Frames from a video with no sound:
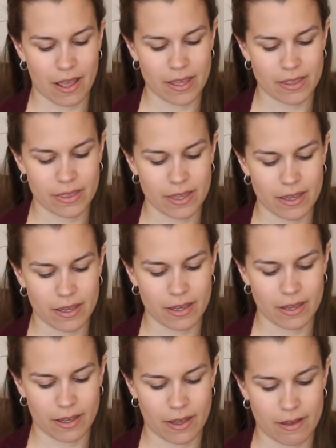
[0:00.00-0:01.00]
I think
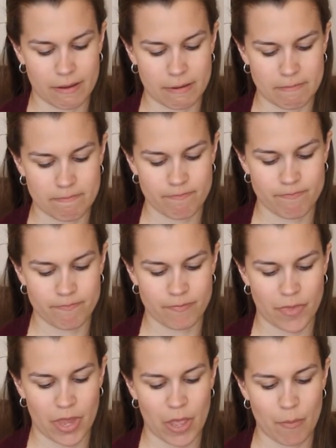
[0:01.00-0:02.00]
um,
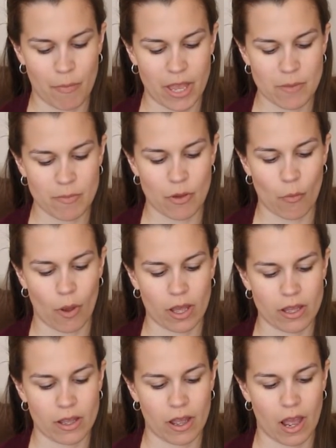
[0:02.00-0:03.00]
it might be
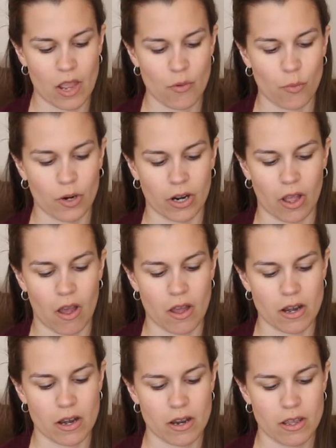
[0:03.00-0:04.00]
what I work
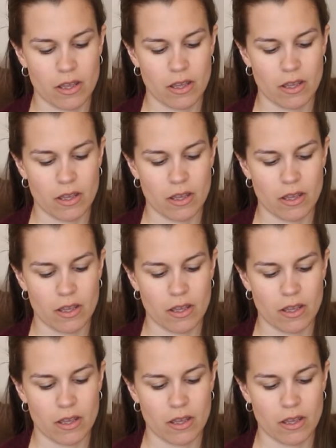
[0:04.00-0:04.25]
on